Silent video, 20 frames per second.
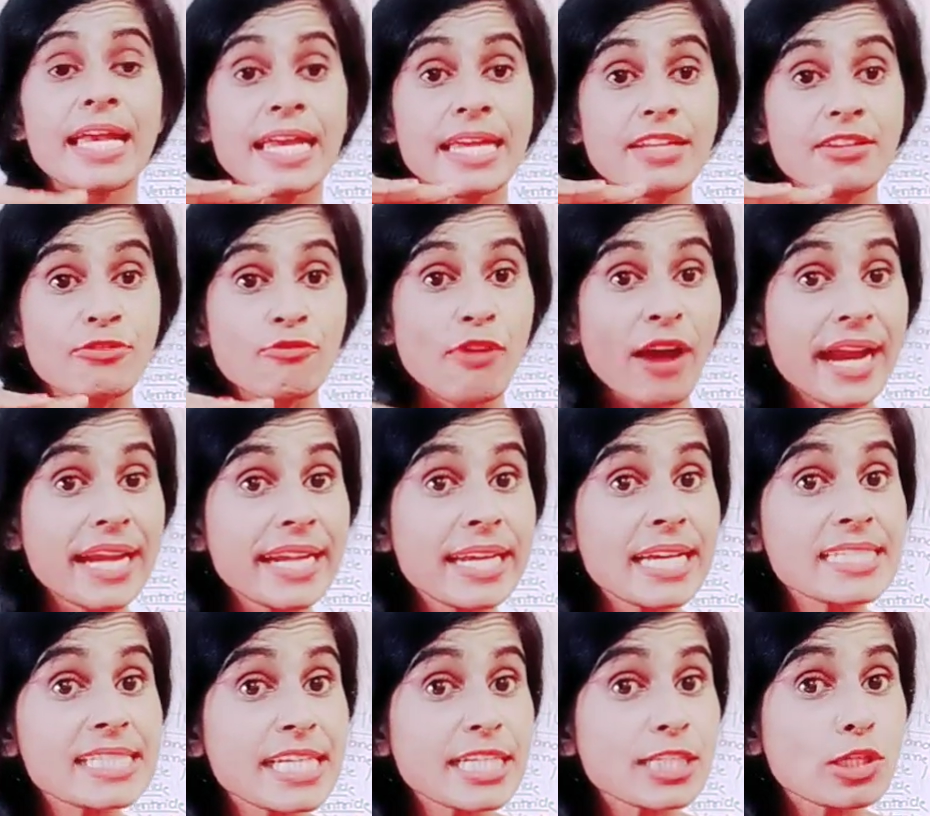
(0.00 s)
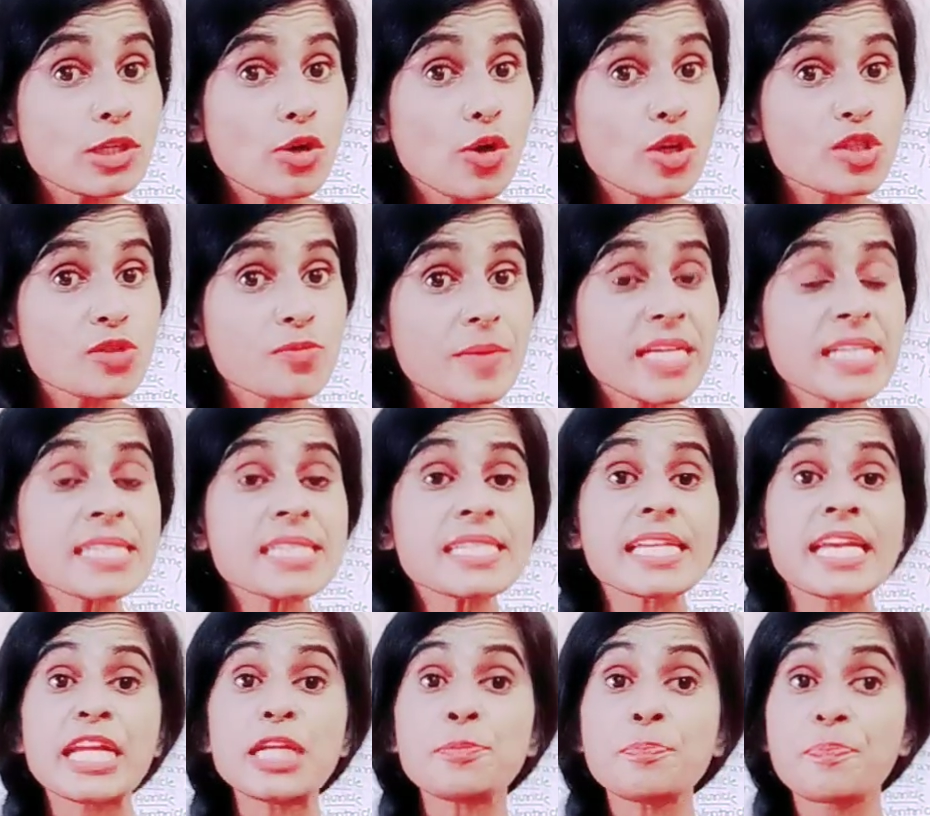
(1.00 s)
Why does it close? Means
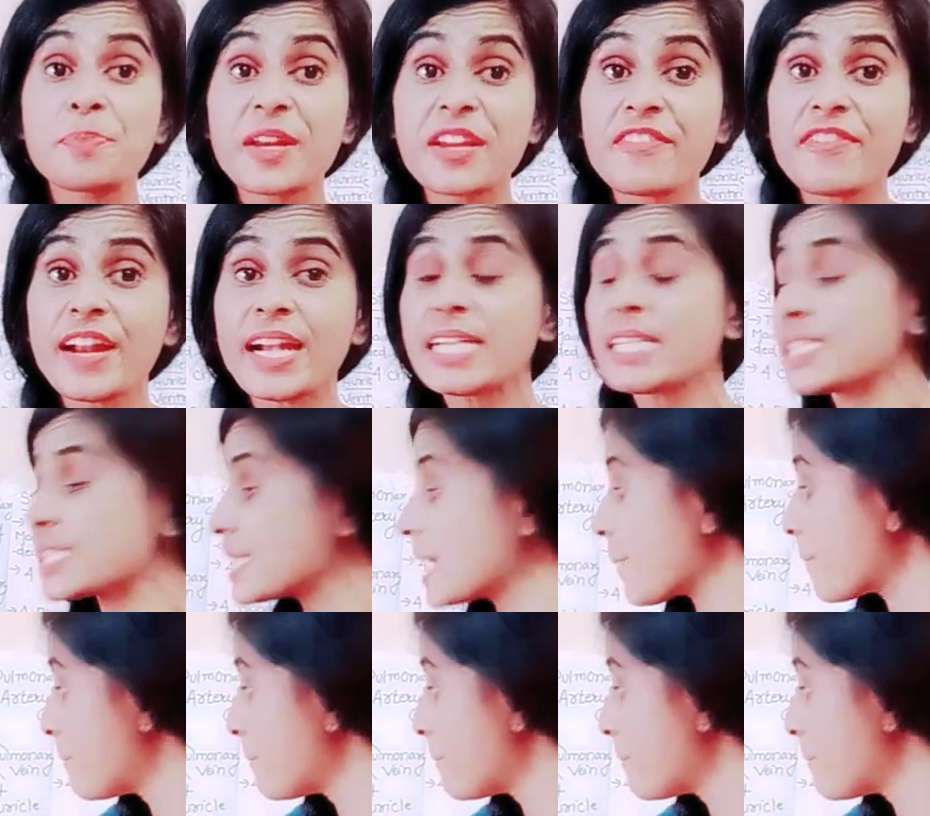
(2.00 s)
it prevents the